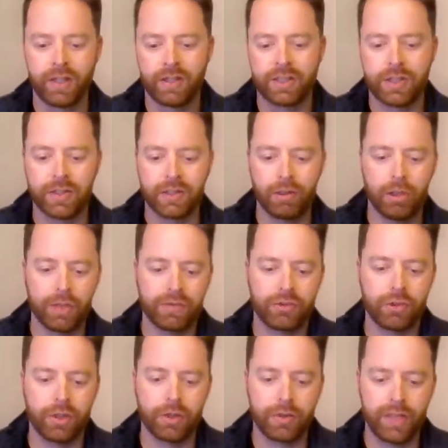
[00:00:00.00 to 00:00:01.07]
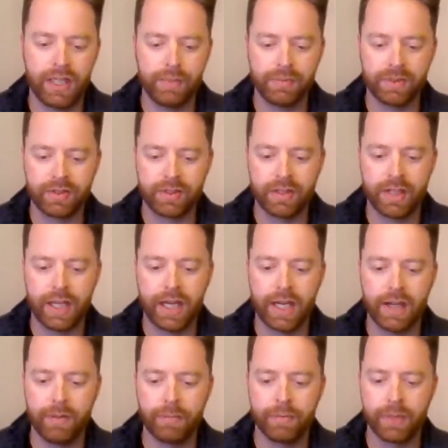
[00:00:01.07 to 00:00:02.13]
So there's a lot of strong themes.
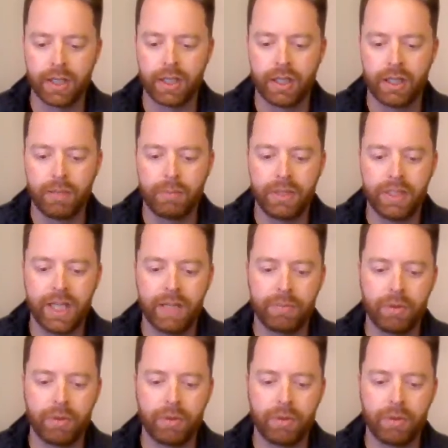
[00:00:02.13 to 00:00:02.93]
But yeah,